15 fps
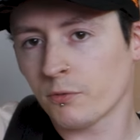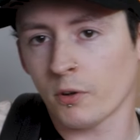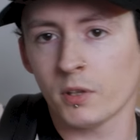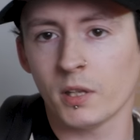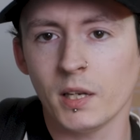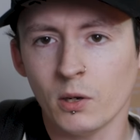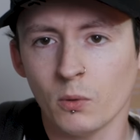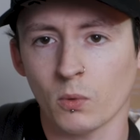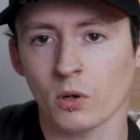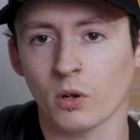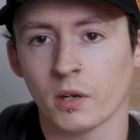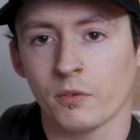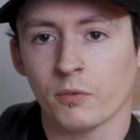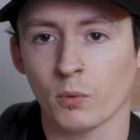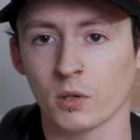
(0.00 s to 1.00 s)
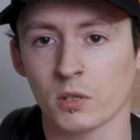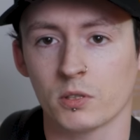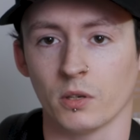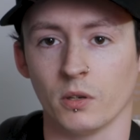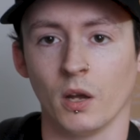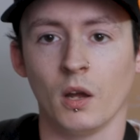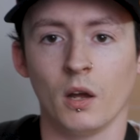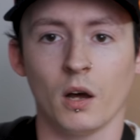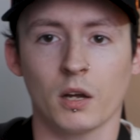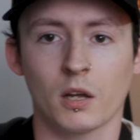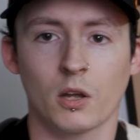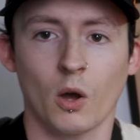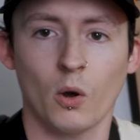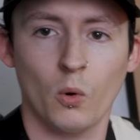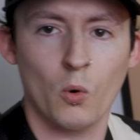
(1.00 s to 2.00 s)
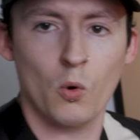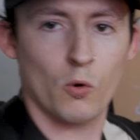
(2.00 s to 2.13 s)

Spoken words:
throw the little one on if I wanted to. I could go all